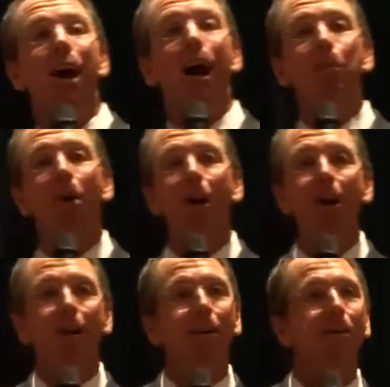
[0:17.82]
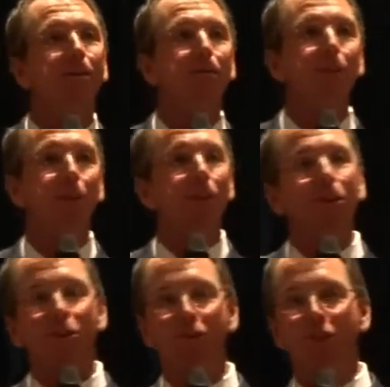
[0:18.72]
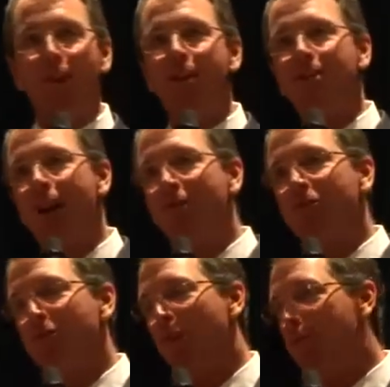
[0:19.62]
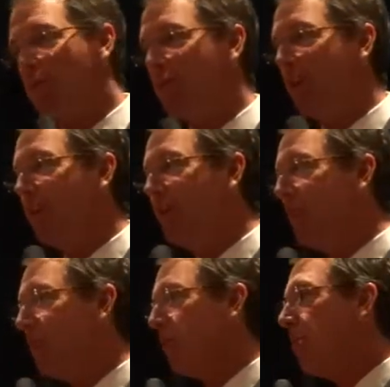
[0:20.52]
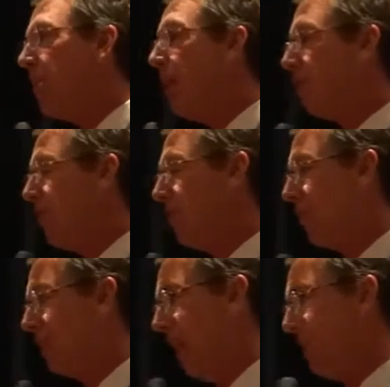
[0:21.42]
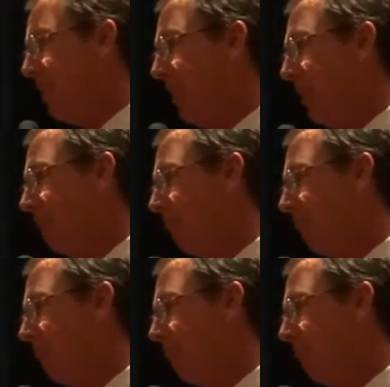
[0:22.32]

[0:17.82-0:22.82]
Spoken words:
I'm running for the State House of Representatives from House District 19.